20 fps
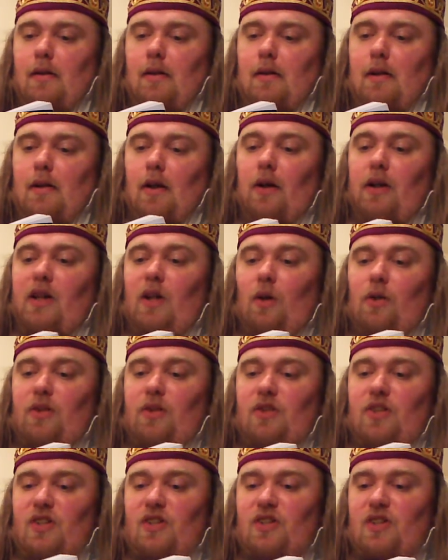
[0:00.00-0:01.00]

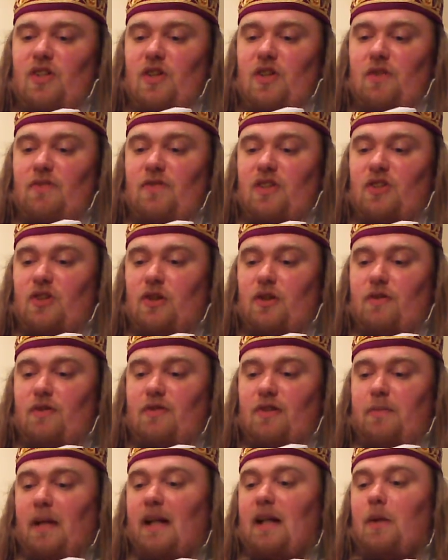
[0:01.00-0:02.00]
Archaeologists have
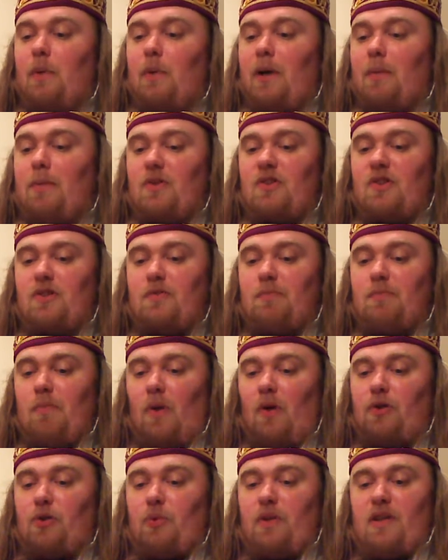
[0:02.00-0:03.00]
discovered many weapons
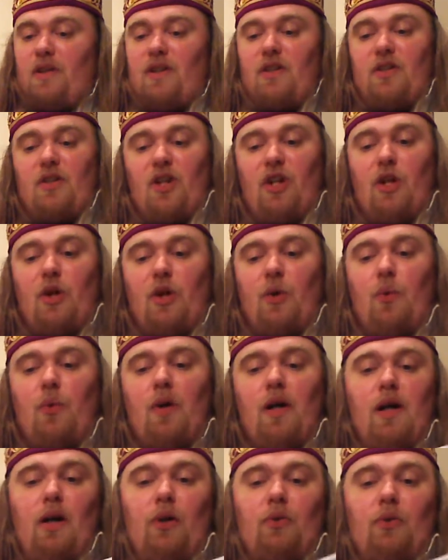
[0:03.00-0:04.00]
marked with the Tew
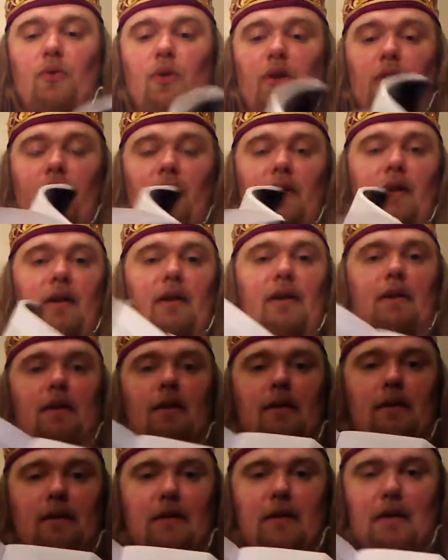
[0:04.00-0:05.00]
rune.
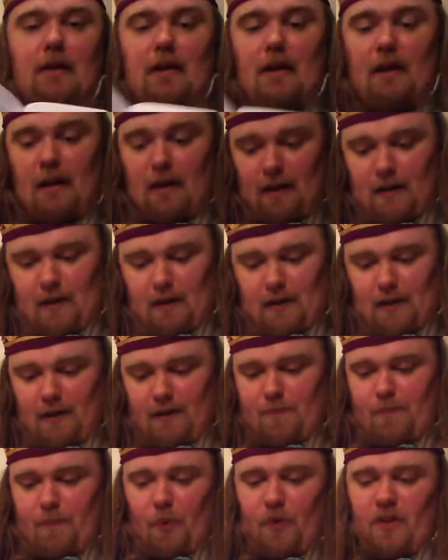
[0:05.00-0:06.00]
I
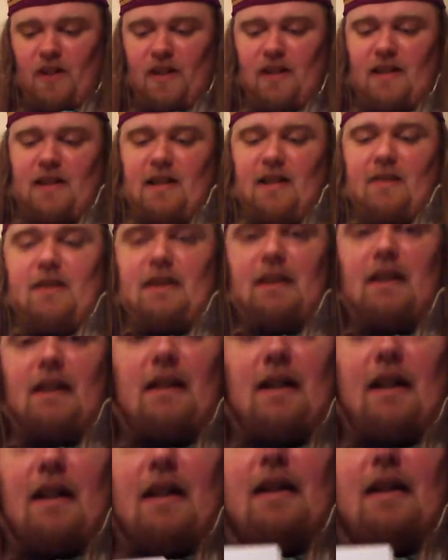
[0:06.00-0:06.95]
pointed it out earlier.